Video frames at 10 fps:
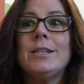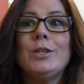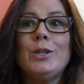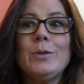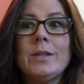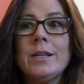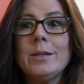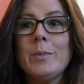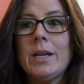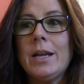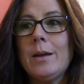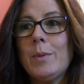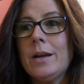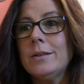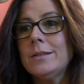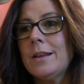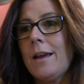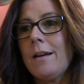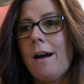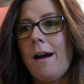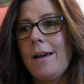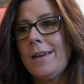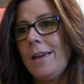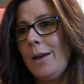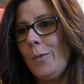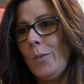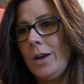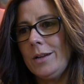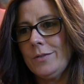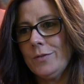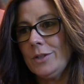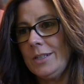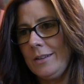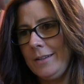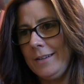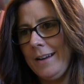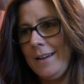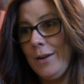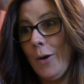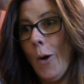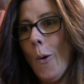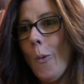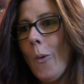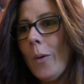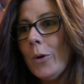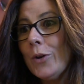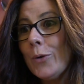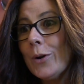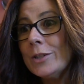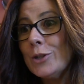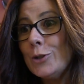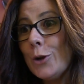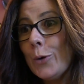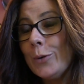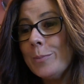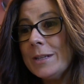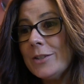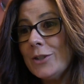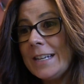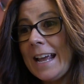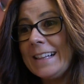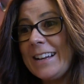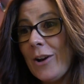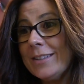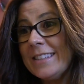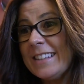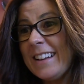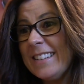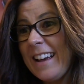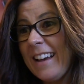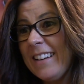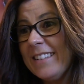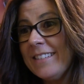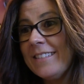Did you send him an email saying, I can't wait for Sunday? What were you going to do to Mr. Daly on Sunday?